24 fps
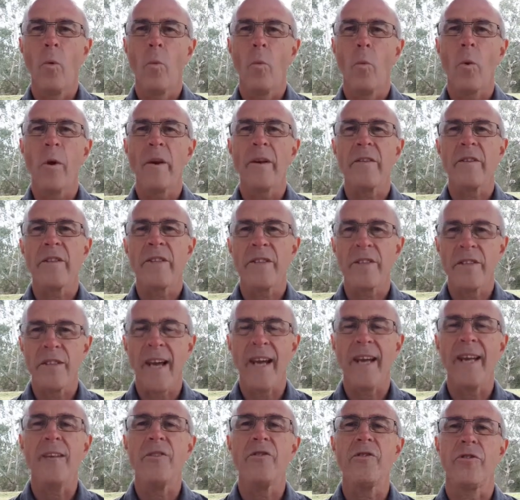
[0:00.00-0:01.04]
What are the
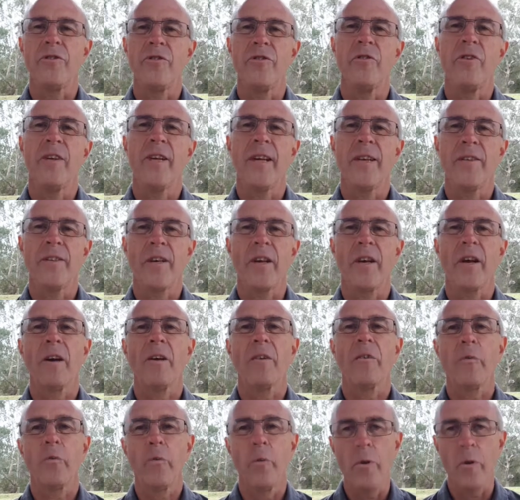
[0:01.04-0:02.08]
stages you need to go
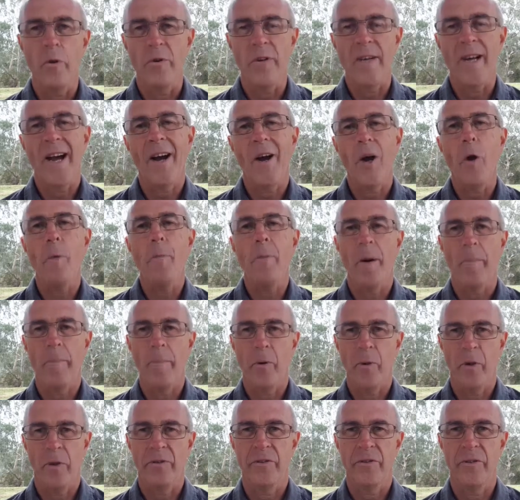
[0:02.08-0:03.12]
through to help a
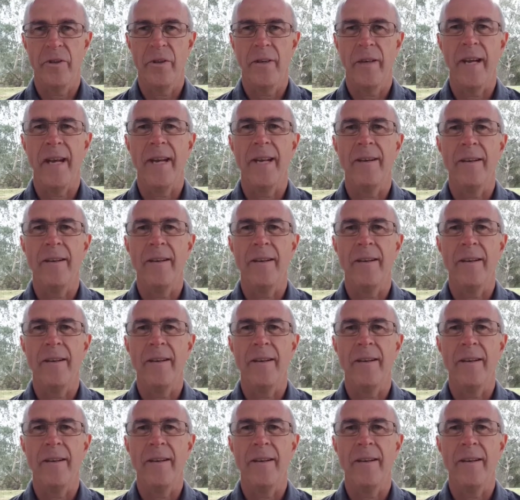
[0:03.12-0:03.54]
person